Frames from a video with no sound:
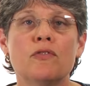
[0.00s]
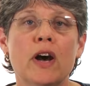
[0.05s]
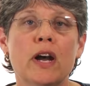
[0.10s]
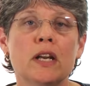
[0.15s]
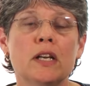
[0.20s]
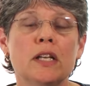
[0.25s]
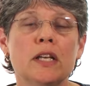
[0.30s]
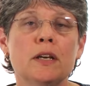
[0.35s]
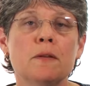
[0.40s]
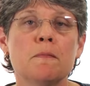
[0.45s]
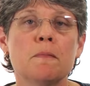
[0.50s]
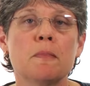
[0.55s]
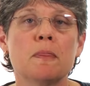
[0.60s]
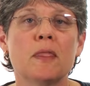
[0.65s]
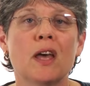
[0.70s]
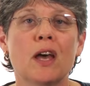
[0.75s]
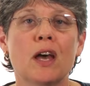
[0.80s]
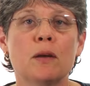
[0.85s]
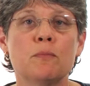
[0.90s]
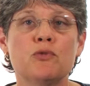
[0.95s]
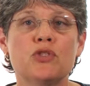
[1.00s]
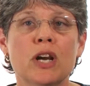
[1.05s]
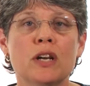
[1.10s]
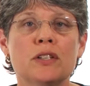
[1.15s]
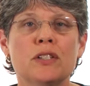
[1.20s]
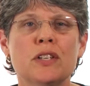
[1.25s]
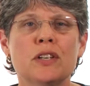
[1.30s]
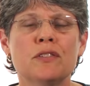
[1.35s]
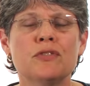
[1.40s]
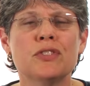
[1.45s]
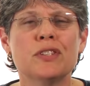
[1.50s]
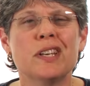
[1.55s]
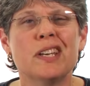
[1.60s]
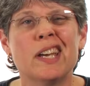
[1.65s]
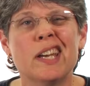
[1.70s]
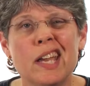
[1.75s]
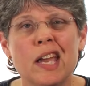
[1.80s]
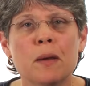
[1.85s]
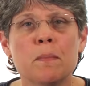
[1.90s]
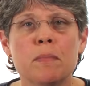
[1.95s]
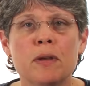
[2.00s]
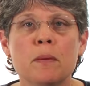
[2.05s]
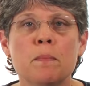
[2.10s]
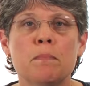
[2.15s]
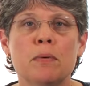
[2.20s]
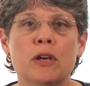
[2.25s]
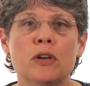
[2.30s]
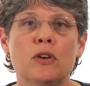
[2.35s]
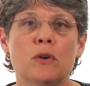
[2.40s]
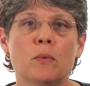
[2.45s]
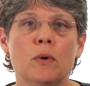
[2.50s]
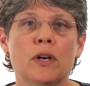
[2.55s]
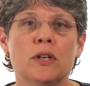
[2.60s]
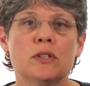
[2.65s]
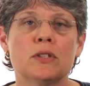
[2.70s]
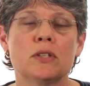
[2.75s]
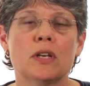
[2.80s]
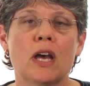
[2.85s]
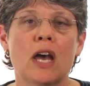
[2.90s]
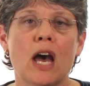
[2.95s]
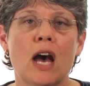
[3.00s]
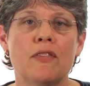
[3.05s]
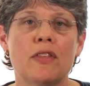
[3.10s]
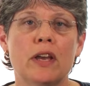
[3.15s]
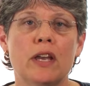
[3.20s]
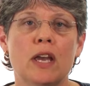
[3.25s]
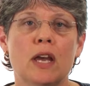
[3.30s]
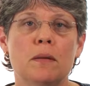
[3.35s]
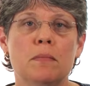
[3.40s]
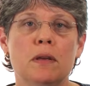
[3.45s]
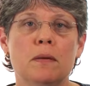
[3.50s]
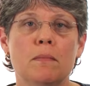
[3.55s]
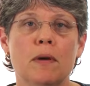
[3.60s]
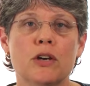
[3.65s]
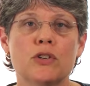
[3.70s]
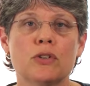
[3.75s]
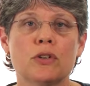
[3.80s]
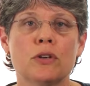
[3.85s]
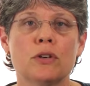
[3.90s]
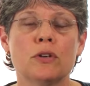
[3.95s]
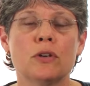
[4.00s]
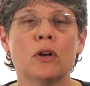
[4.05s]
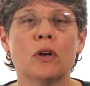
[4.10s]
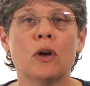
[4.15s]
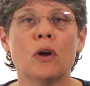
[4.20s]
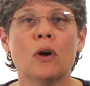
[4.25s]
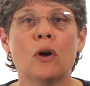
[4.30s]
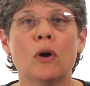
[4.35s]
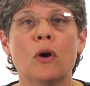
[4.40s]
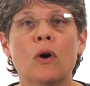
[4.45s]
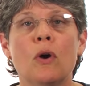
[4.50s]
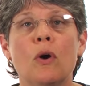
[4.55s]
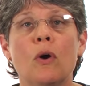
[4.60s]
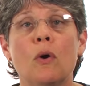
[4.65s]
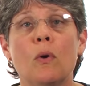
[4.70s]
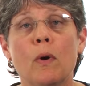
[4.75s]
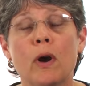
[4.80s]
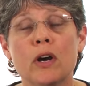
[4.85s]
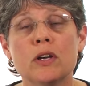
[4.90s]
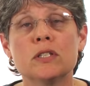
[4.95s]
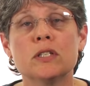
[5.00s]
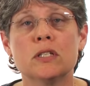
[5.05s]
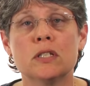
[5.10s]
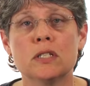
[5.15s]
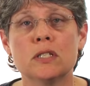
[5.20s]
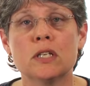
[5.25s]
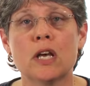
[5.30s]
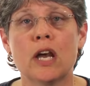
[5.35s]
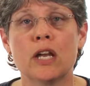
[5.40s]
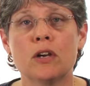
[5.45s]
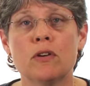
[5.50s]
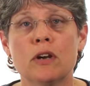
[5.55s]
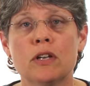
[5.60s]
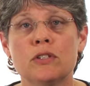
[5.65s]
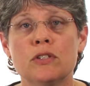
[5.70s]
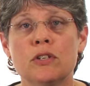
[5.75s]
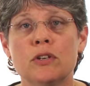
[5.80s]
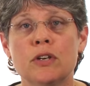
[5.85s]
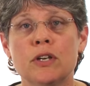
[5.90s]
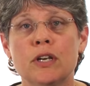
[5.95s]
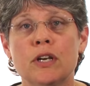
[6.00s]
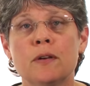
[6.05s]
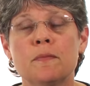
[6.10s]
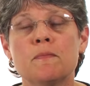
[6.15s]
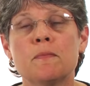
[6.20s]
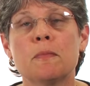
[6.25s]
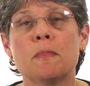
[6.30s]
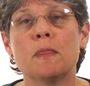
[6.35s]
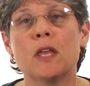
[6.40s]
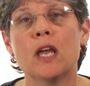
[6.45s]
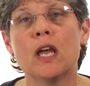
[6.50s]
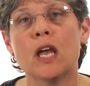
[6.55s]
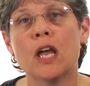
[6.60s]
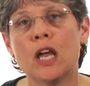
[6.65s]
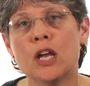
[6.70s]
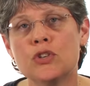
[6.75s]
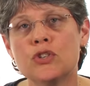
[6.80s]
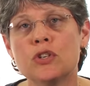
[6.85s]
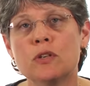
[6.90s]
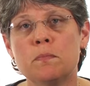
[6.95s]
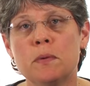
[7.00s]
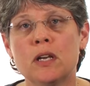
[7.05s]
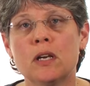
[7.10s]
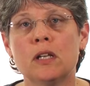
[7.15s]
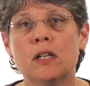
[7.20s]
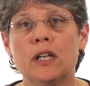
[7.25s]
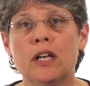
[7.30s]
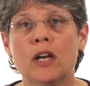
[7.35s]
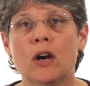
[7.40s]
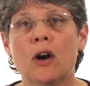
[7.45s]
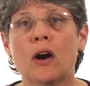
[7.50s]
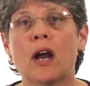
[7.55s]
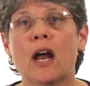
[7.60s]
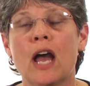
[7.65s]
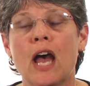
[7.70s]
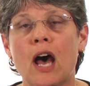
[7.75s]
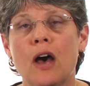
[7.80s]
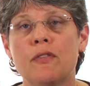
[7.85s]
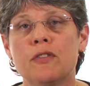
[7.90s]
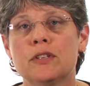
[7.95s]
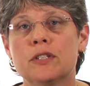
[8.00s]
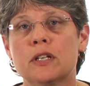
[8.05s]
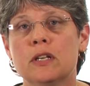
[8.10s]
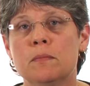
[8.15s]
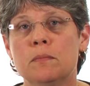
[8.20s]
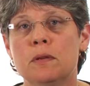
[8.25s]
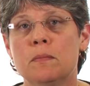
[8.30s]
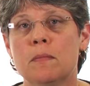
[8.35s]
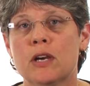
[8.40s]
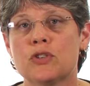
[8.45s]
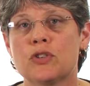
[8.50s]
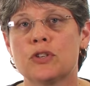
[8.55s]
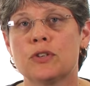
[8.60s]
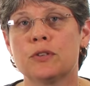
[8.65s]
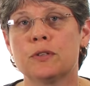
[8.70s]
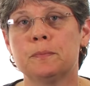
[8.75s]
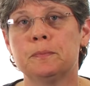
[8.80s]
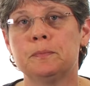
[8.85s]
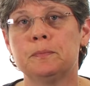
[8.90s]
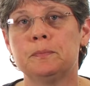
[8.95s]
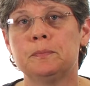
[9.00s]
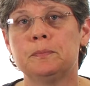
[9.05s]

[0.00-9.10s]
Finally, objectives, it can be ambiguous how they can be measured, whereas a design criteria, it should be clear how this can be measured.